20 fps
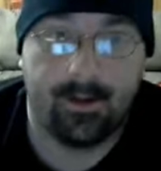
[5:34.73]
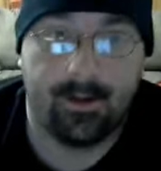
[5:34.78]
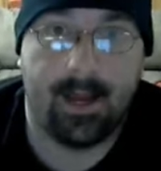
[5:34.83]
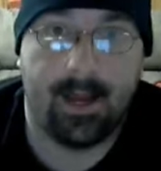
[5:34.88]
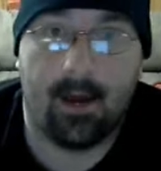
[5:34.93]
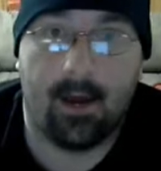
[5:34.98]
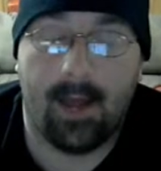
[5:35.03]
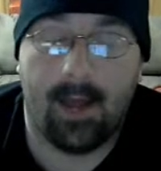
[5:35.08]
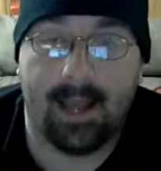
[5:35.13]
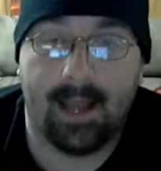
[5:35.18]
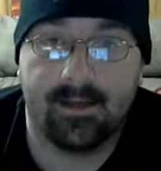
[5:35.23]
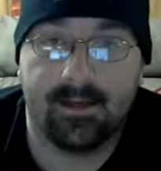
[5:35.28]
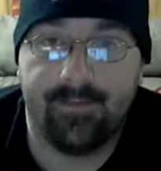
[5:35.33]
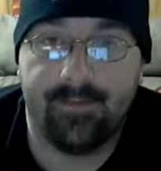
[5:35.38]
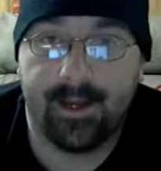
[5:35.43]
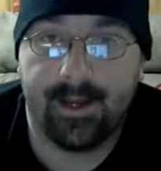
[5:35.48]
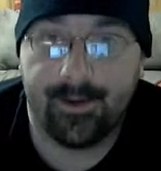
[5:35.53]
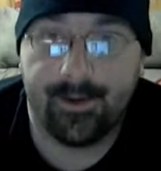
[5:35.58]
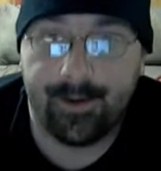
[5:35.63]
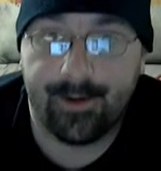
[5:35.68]
Now,
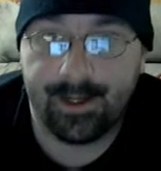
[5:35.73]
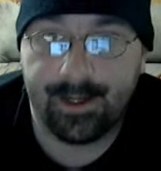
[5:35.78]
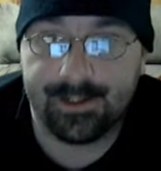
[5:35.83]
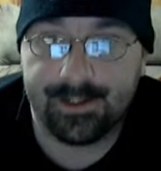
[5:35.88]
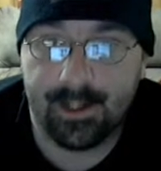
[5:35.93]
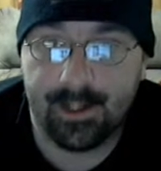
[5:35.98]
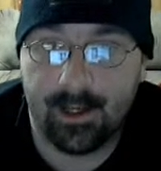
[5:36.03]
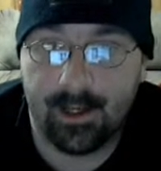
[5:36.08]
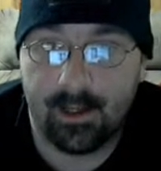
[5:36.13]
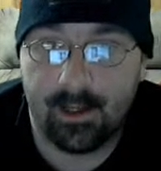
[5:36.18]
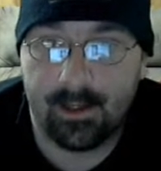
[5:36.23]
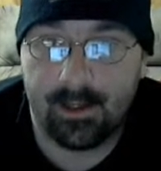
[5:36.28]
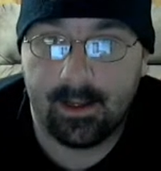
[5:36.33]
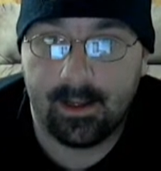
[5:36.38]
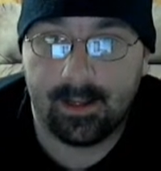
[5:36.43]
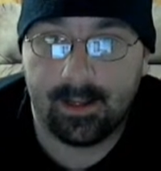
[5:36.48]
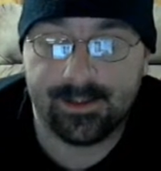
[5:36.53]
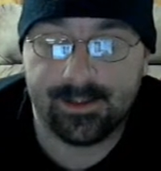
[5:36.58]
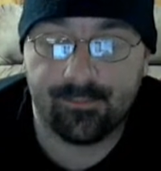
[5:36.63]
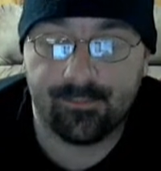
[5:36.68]
Activator is
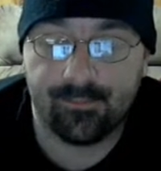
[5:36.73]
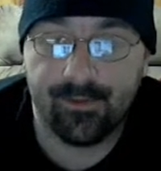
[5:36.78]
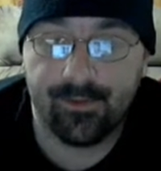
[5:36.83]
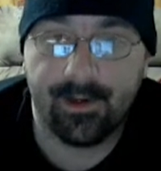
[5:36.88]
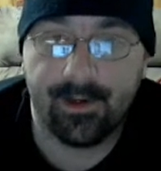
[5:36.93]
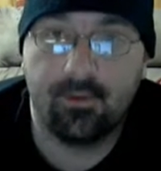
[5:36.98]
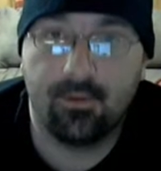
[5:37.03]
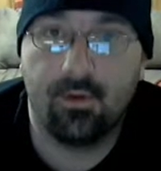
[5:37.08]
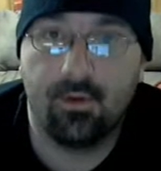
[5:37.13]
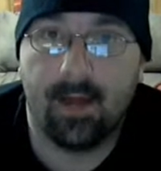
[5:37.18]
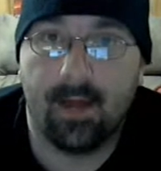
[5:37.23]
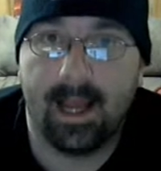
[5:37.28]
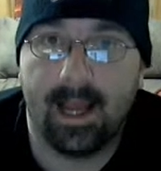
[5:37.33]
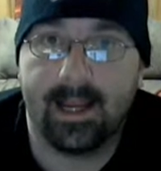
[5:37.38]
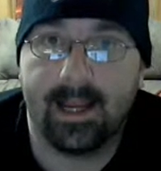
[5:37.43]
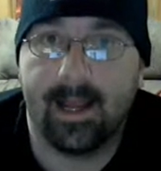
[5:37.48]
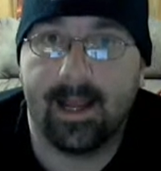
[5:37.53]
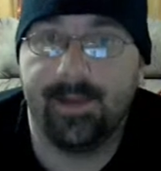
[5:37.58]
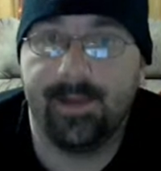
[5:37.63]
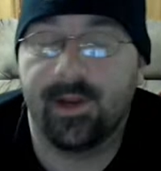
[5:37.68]
it's a really cool
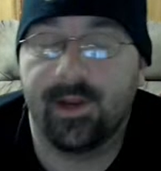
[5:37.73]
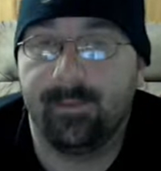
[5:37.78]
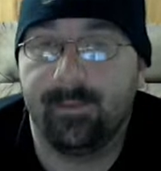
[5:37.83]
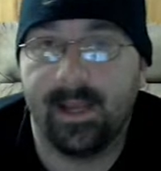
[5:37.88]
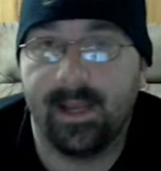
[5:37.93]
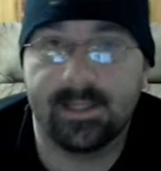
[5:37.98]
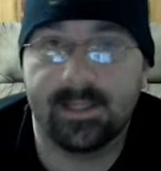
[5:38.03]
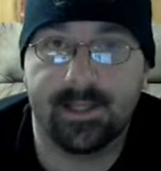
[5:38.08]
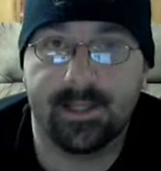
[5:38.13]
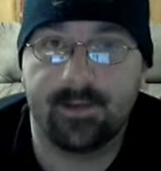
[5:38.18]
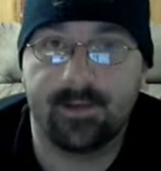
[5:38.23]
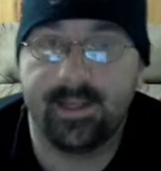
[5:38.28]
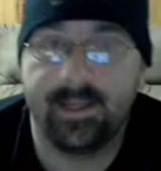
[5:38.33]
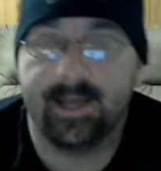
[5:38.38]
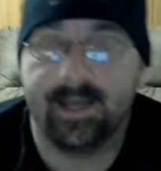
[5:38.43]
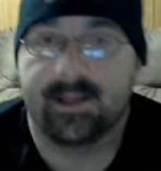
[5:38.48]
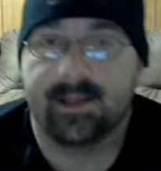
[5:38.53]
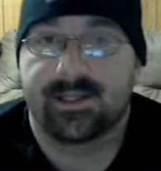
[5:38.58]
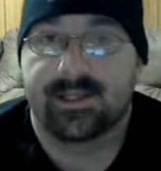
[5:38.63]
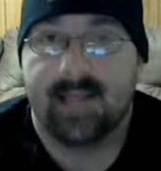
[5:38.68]
icon. You can
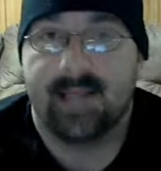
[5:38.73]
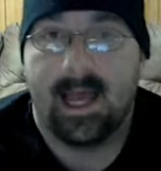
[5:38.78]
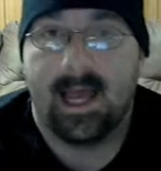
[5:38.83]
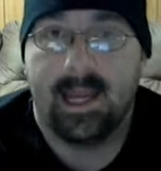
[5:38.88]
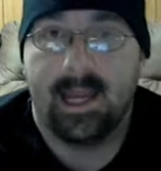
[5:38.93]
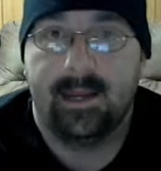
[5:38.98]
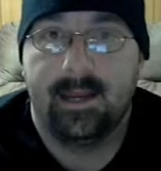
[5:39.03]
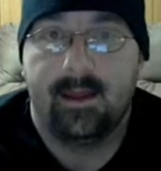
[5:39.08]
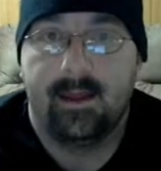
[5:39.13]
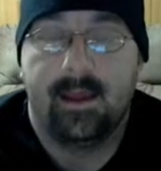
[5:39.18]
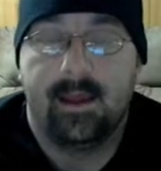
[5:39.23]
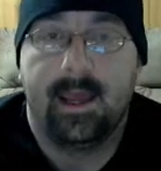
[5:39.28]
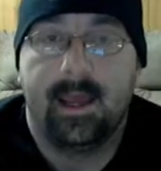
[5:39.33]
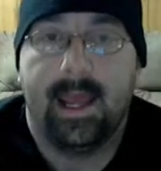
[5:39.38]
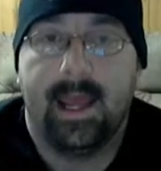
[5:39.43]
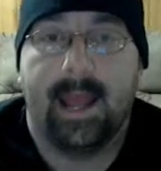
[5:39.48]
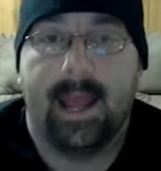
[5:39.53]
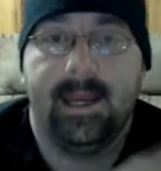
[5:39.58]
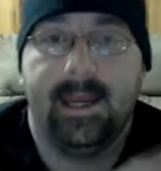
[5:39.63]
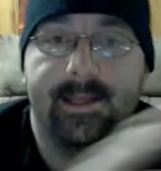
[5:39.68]
basically assign
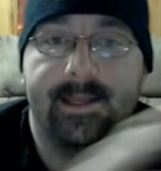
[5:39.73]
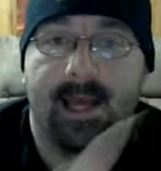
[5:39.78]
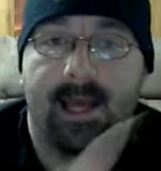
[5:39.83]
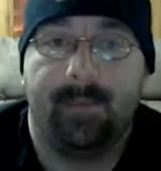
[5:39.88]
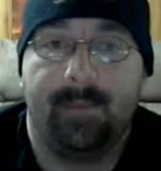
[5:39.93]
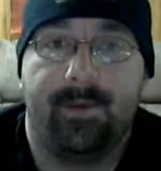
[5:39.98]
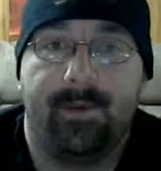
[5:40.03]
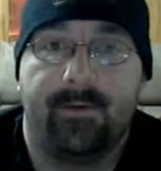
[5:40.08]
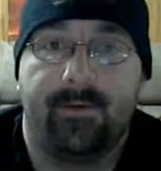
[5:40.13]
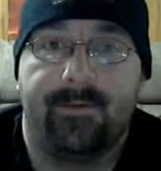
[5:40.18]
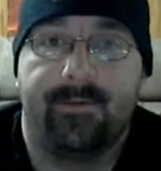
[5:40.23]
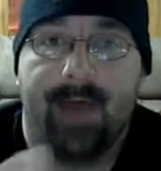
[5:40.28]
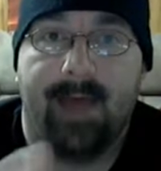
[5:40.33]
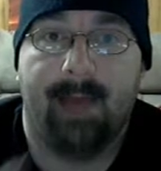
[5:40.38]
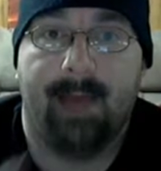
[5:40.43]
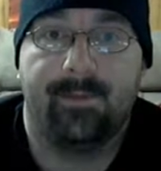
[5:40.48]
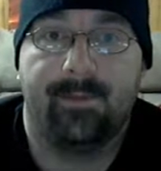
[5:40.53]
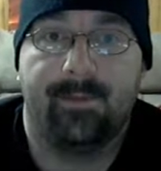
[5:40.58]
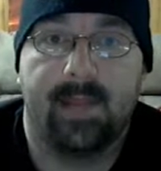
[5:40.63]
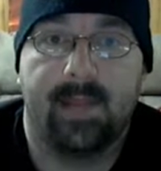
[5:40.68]
any type of
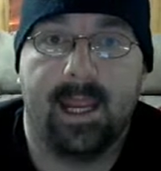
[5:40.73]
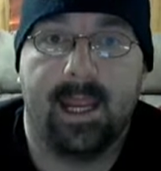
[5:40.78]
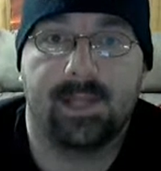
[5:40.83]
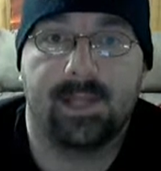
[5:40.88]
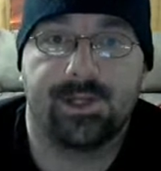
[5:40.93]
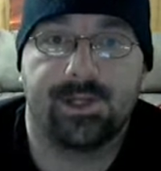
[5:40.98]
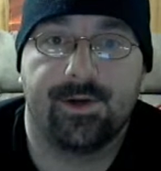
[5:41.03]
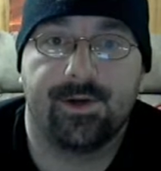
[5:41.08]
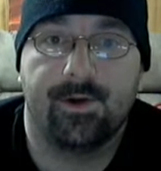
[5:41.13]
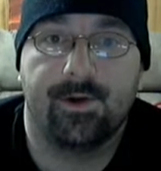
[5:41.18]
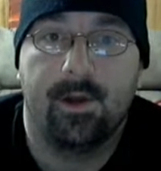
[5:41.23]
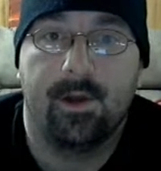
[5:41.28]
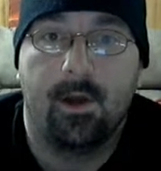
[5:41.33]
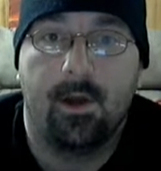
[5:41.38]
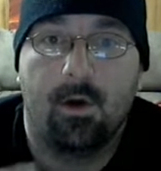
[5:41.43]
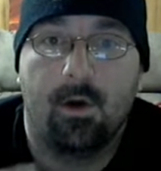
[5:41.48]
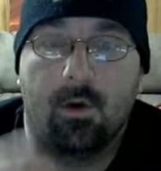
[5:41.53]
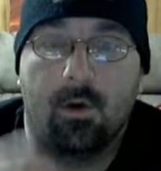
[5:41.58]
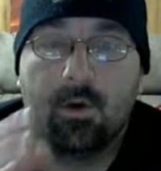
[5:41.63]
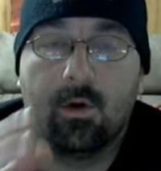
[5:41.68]
application
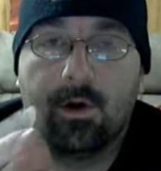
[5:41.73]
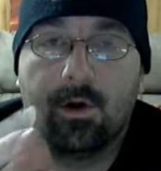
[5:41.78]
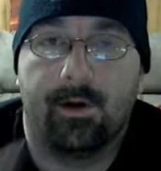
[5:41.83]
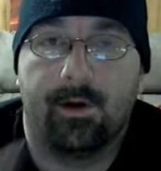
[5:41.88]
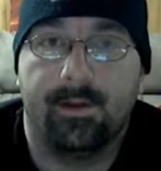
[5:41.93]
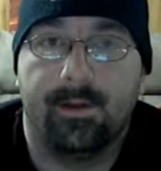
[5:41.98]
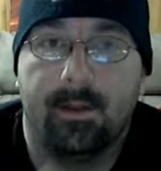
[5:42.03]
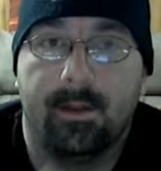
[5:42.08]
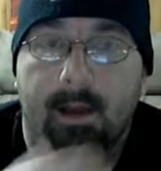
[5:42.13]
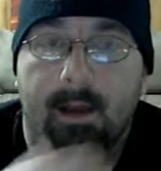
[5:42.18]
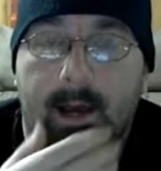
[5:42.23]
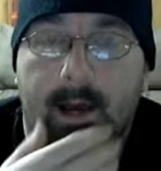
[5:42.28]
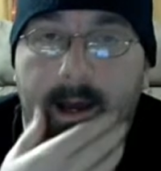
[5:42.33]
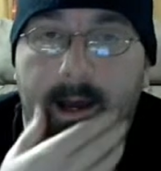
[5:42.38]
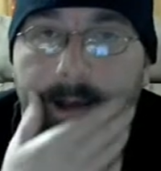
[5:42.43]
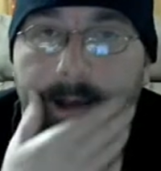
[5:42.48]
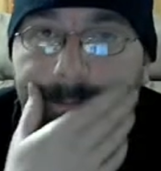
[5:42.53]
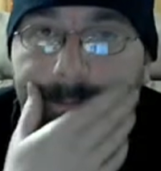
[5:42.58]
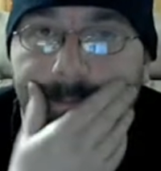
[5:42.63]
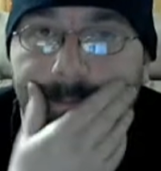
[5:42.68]
or
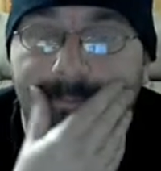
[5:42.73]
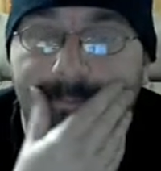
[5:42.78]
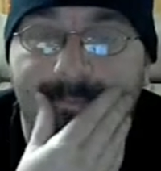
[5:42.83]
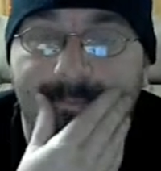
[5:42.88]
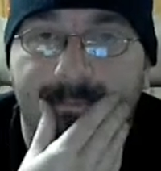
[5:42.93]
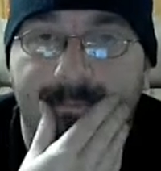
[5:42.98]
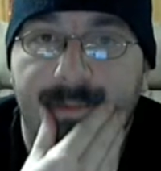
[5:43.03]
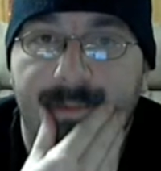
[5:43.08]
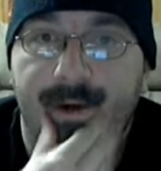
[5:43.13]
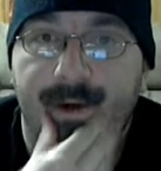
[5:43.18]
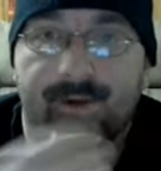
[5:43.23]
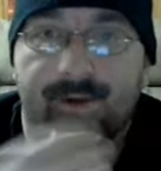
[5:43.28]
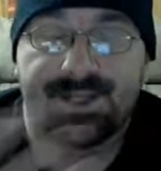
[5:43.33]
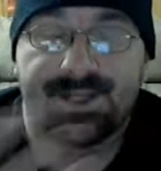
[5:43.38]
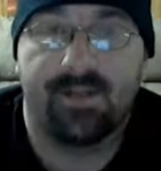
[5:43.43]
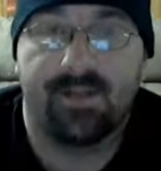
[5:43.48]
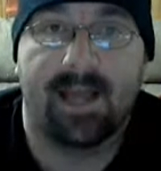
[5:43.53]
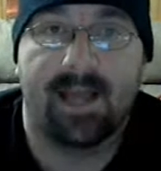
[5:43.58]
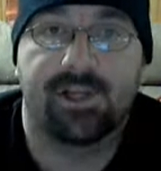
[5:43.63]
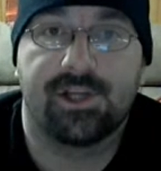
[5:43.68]

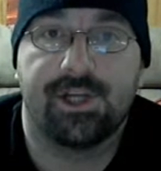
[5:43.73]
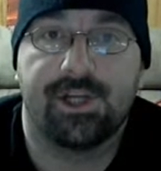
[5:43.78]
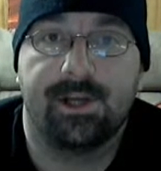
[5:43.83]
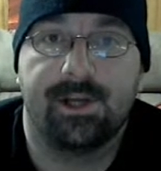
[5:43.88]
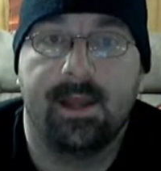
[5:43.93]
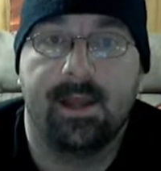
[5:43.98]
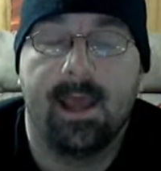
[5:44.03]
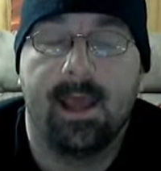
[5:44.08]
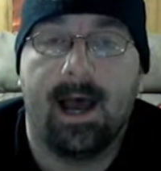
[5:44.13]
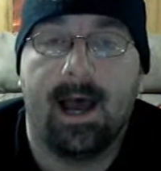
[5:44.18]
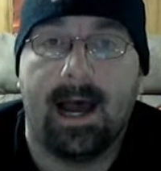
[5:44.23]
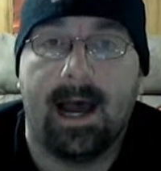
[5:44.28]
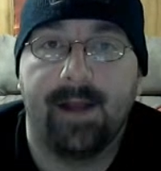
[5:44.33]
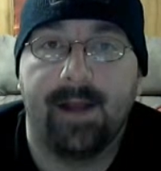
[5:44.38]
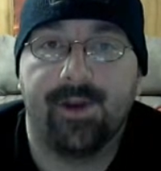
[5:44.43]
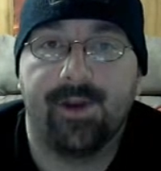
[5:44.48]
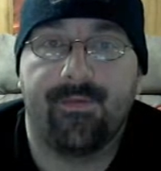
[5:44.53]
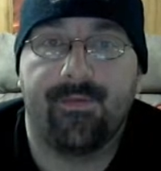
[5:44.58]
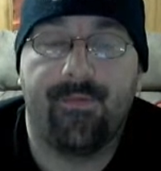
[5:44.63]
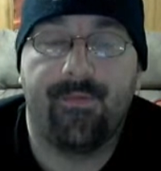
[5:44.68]
selection
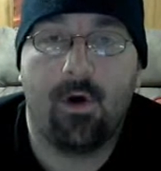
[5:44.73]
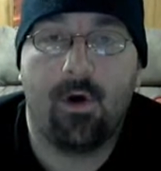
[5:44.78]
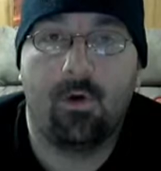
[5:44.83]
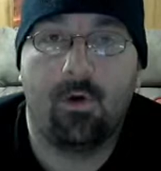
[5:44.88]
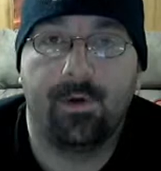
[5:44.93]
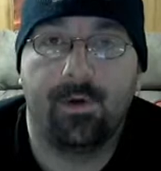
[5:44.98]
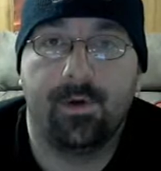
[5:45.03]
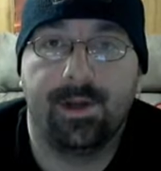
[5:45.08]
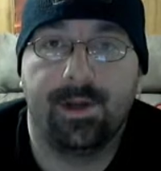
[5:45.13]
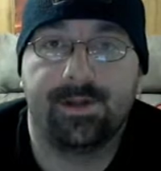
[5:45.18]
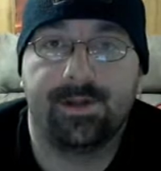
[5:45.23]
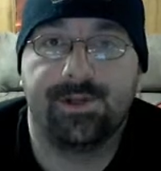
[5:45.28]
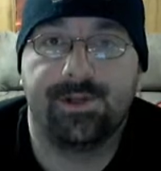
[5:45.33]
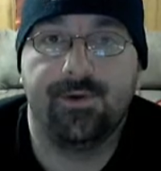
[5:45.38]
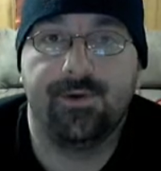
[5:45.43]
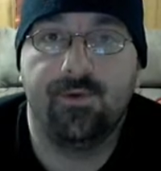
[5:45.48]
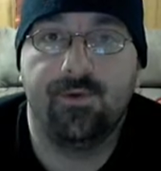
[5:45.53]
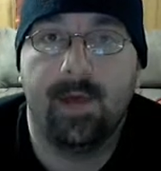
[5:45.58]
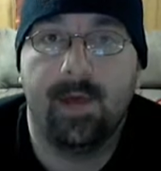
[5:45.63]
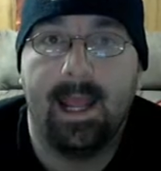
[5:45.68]
on your phone
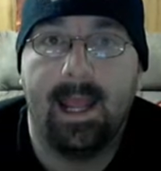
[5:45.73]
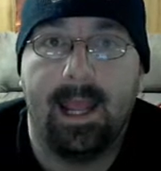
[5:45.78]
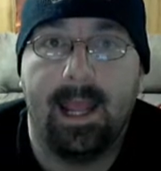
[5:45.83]
to